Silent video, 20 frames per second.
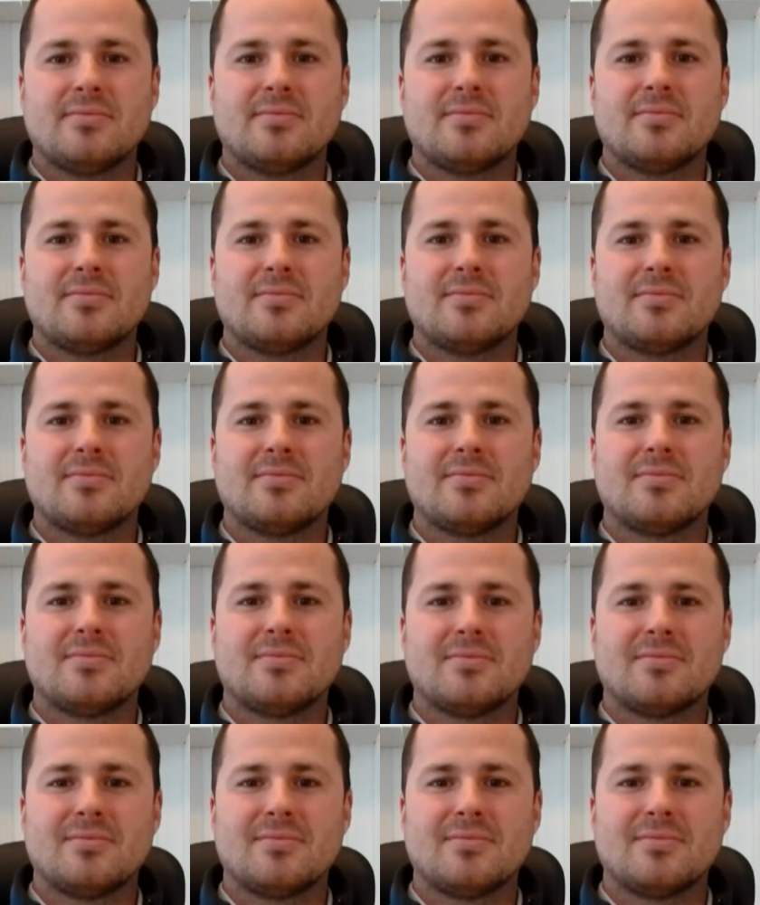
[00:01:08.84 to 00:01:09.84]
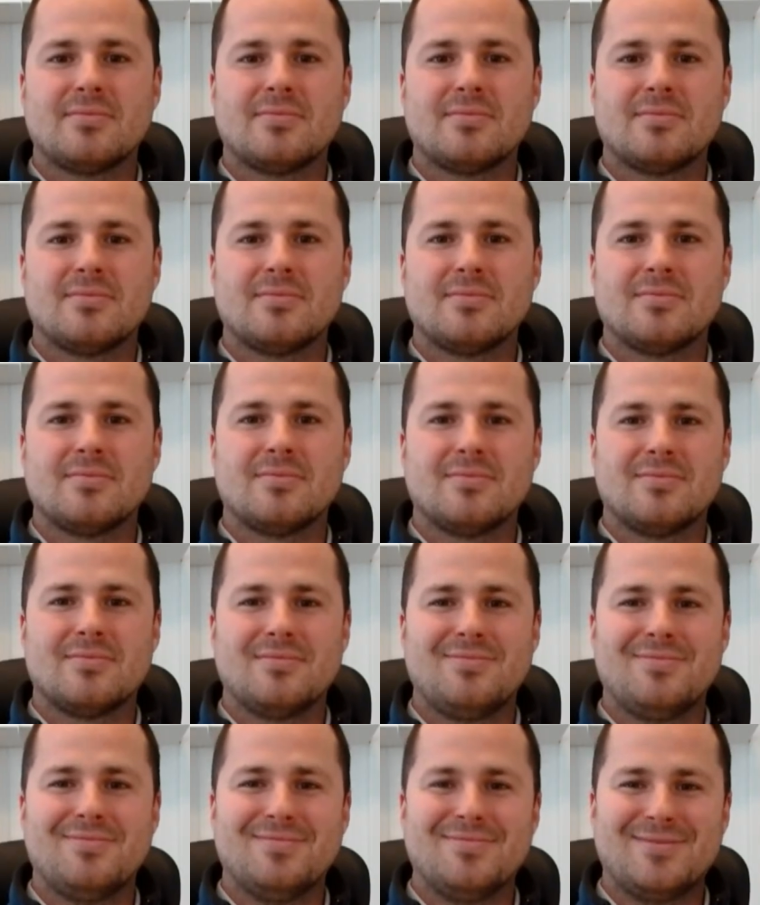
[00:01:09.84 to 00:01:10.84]

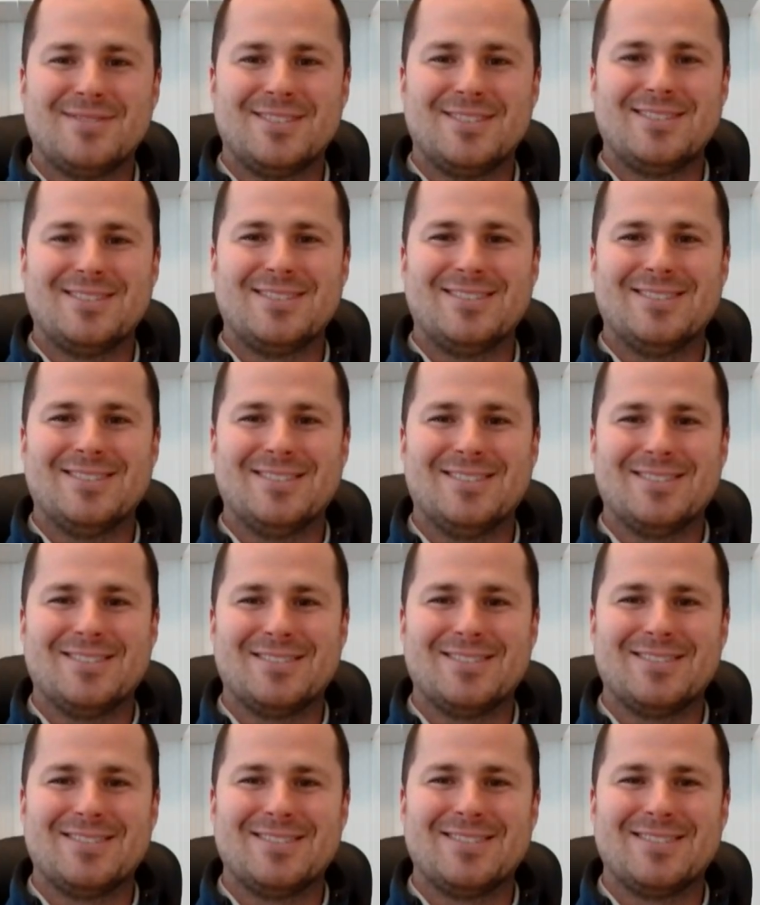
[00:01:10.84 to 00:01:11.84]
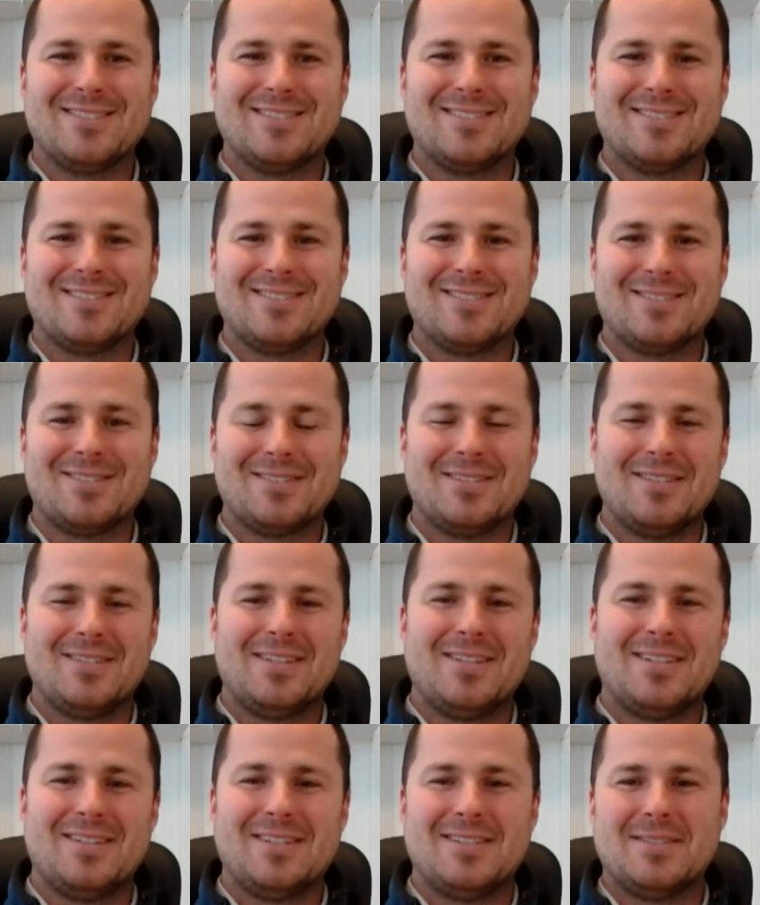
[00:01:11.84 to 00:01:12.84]

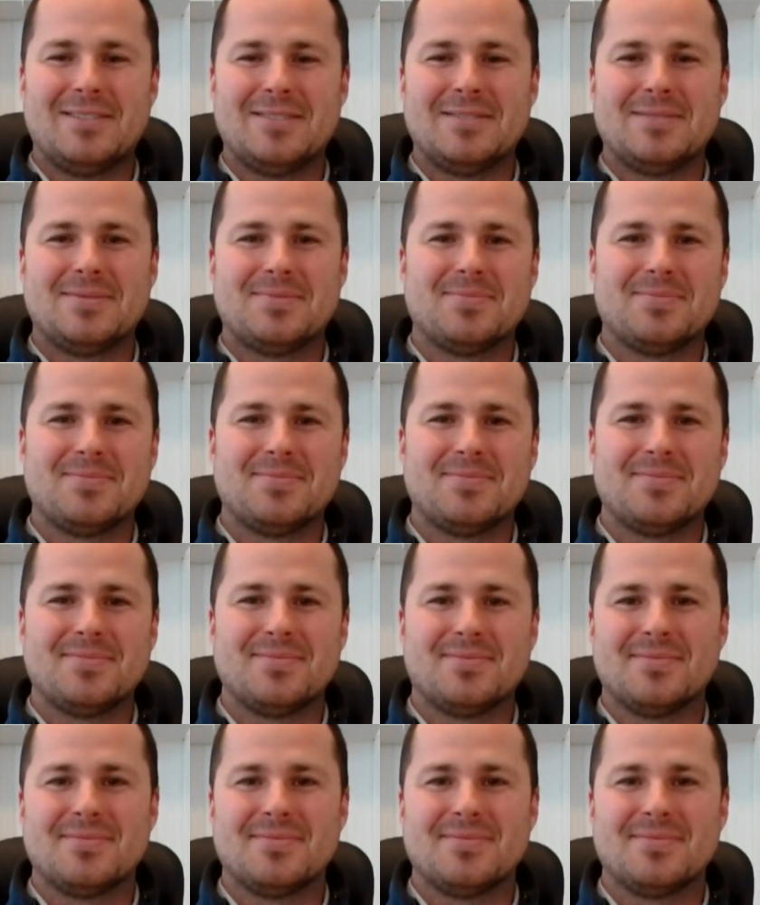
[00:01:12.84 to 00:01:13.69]
The person shown says nothing.